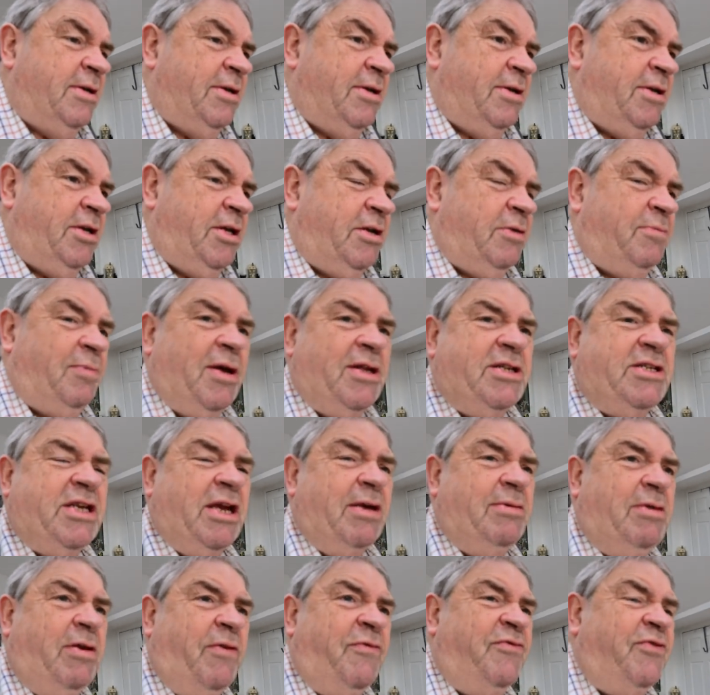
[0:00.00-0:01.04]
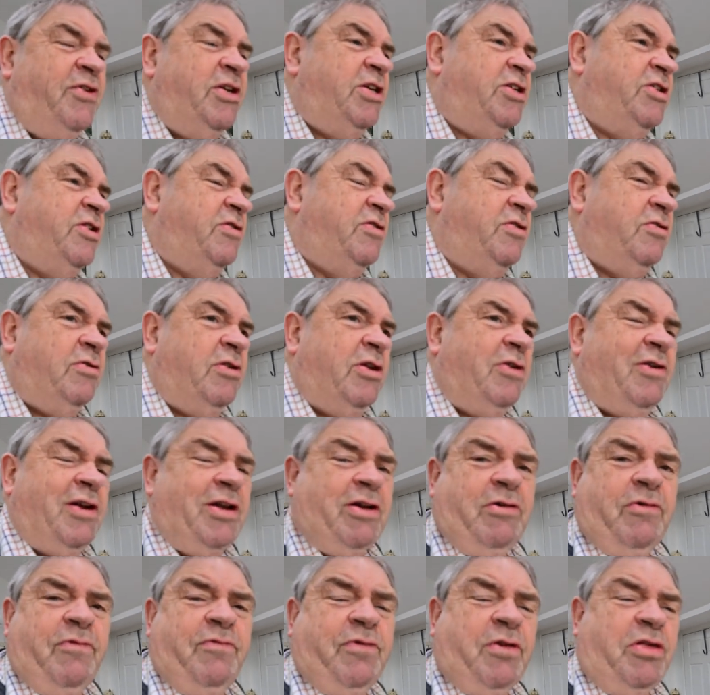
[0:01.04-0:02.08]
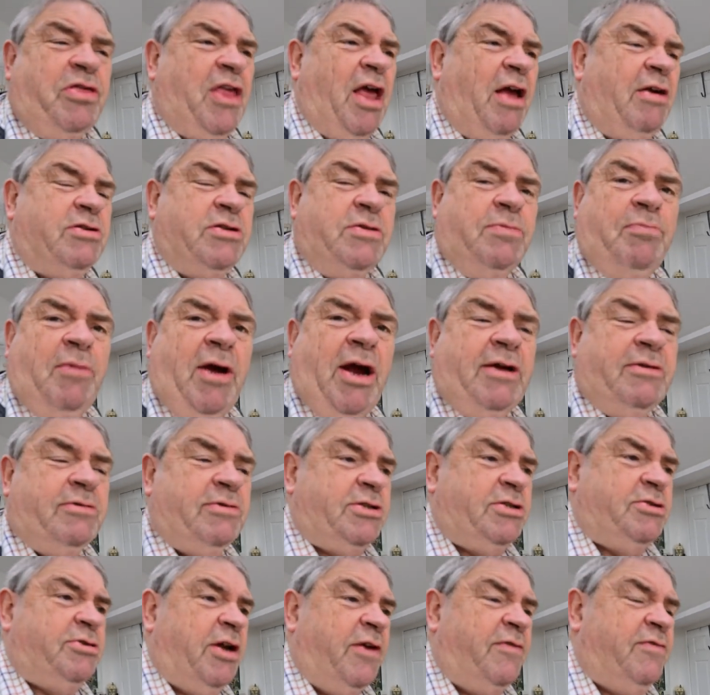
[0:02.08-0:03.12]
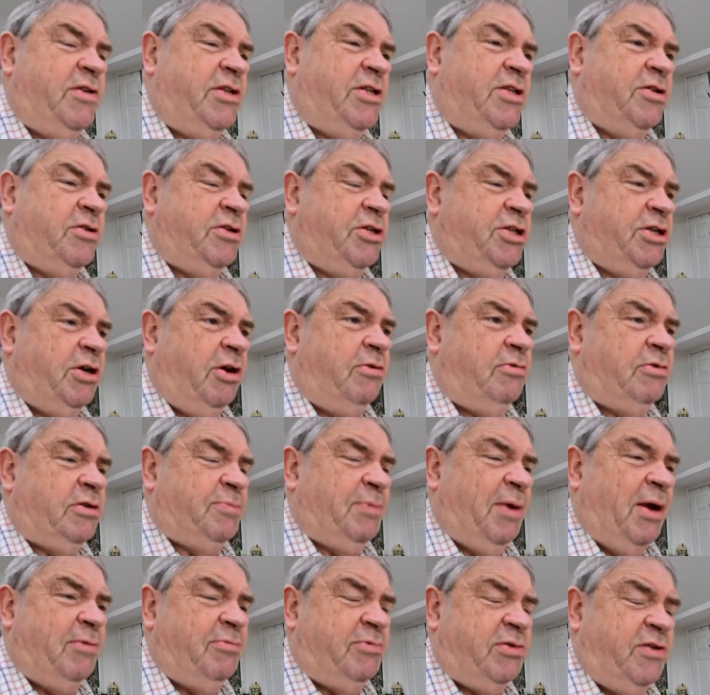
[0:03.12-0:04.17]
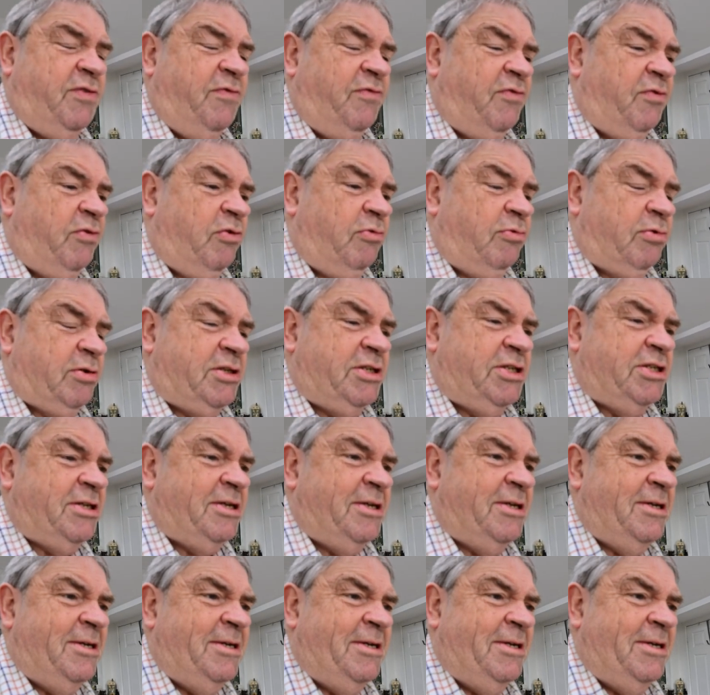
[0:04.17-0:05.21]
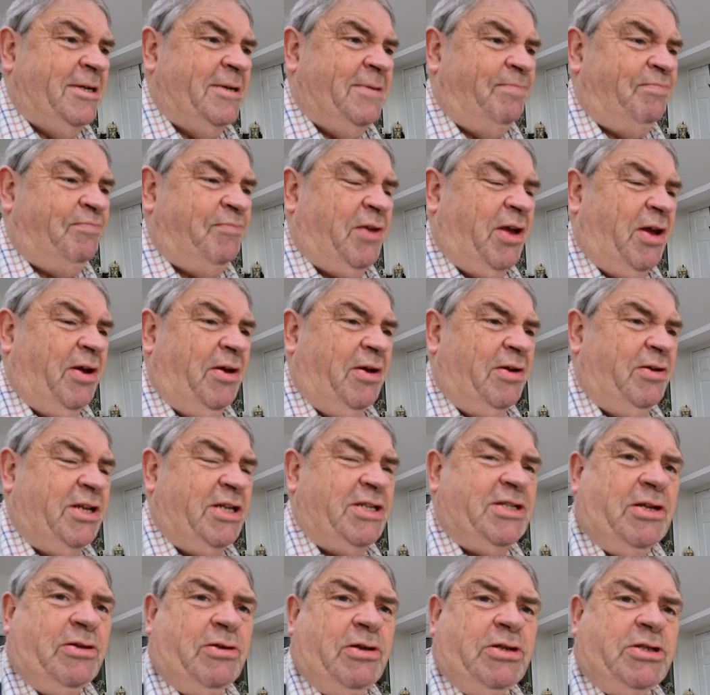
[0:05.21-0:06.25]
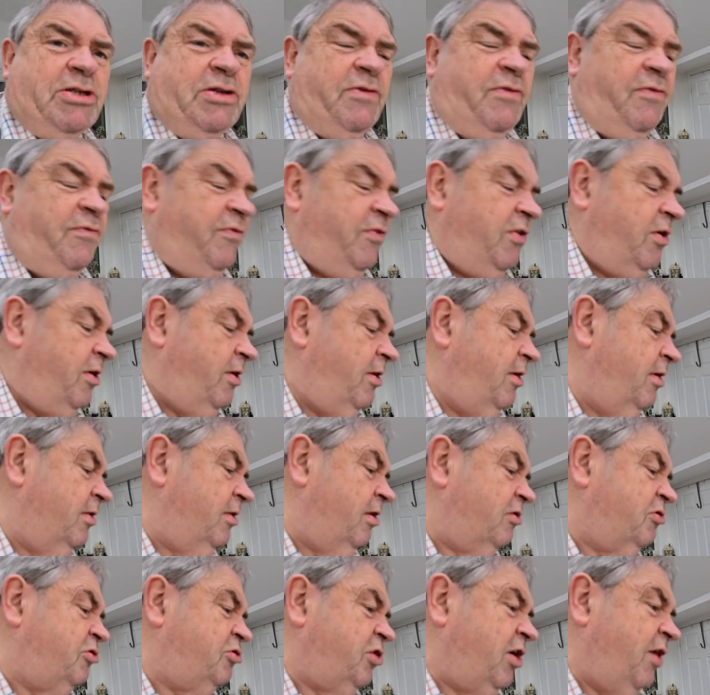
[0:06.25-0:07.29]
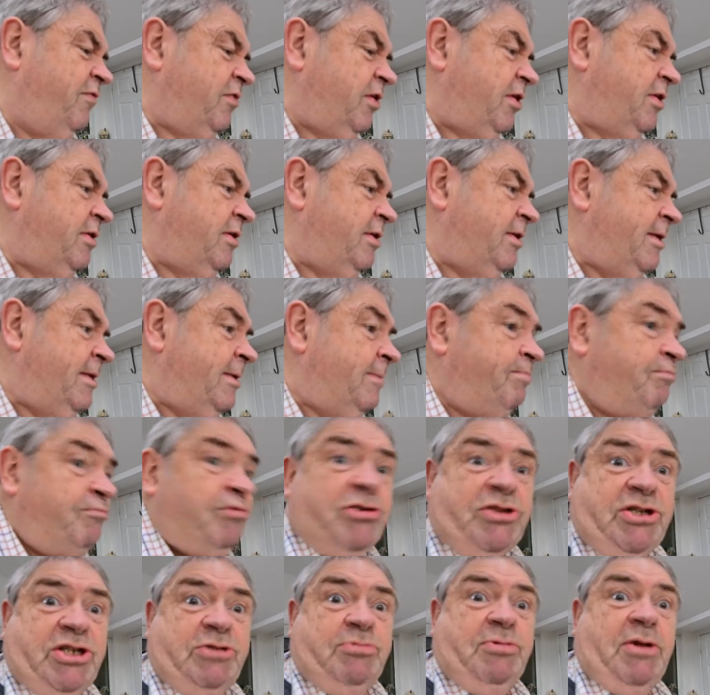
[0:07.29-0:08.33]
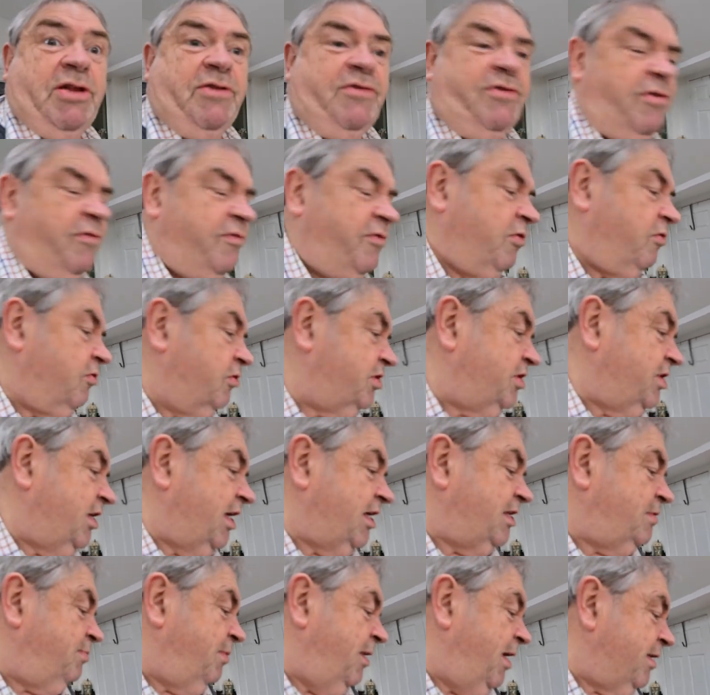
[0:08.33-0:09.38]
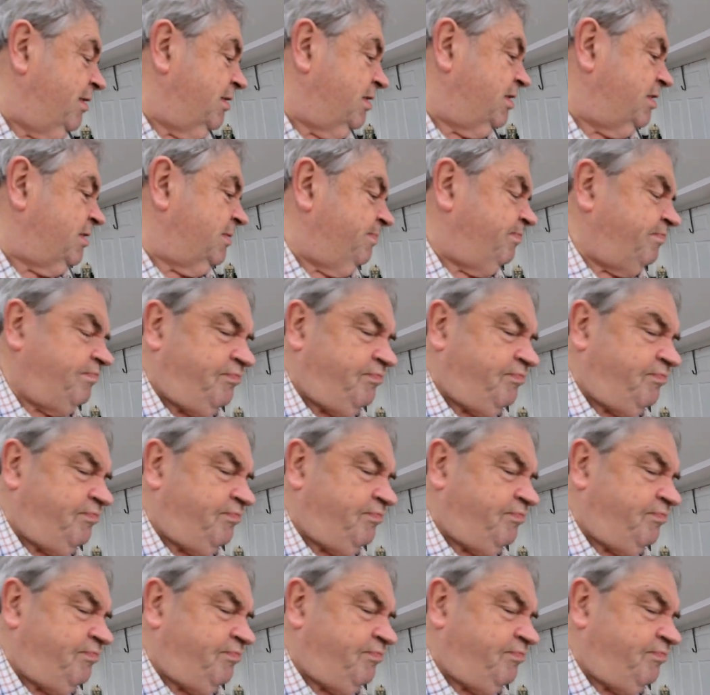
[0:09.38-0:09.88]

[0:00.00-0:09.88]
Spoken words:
you know, by the time you finish, you've done over 1,000 miles travelling to the shows backwards and forwards, and it's a lot of travelling. Plus as well, of course, the expense.